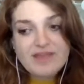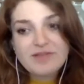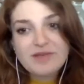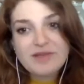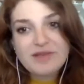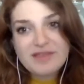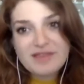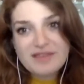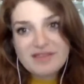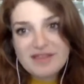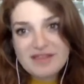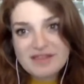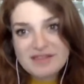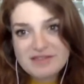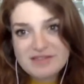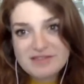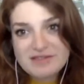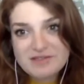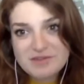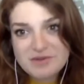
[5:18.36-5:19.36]
so I think
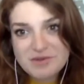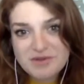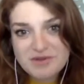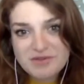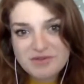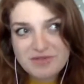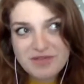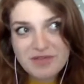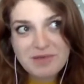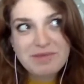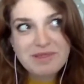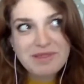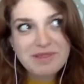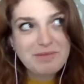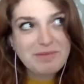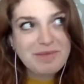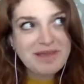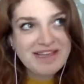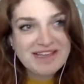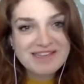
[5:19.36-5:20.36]
that's sort of like been
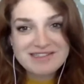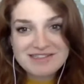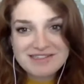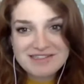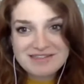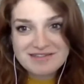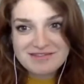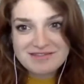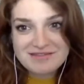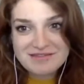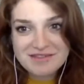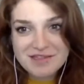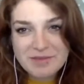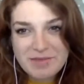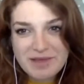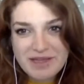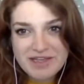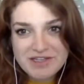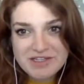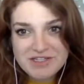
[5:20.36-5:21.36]
the
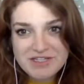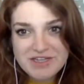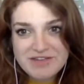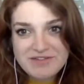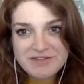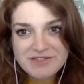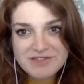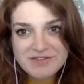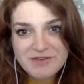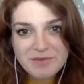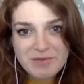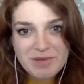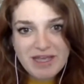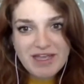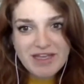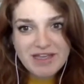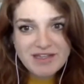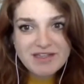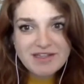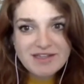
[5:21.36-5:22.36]
biggest shifts for
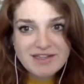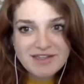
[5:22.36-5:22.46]
me.